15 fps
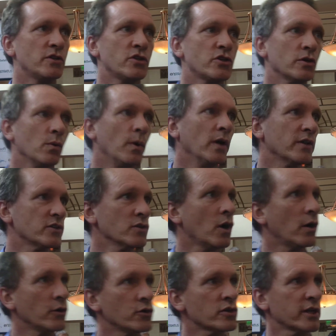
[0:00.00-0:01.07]
digital world is
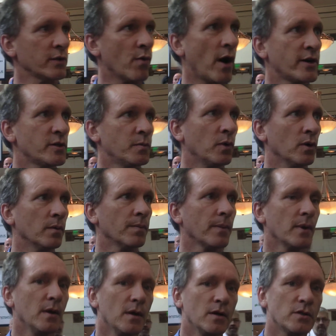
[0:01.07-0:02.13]
not usually
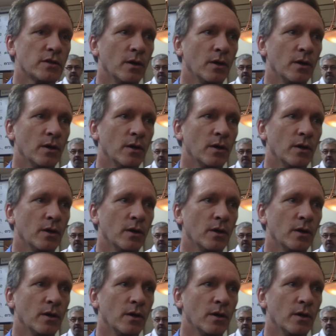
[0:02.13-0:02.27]
writable.